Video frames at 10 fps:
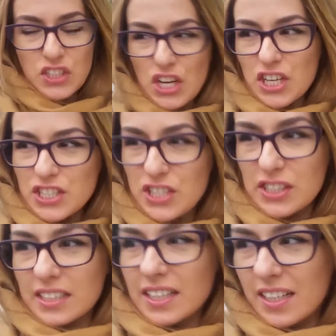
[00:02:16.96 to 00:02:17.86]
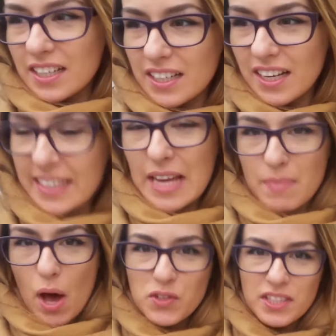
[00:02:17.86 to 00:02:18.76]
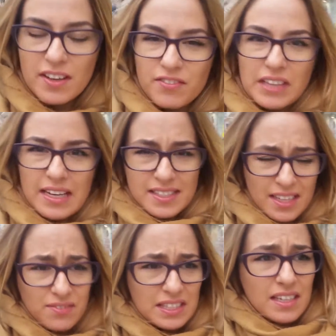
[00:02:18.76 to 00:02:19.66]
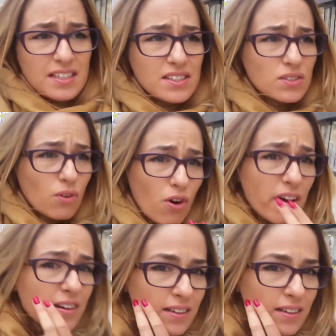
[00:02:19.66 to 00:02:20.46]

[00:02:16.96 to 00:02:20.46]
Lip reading: just came out of Yeliseyevsky store.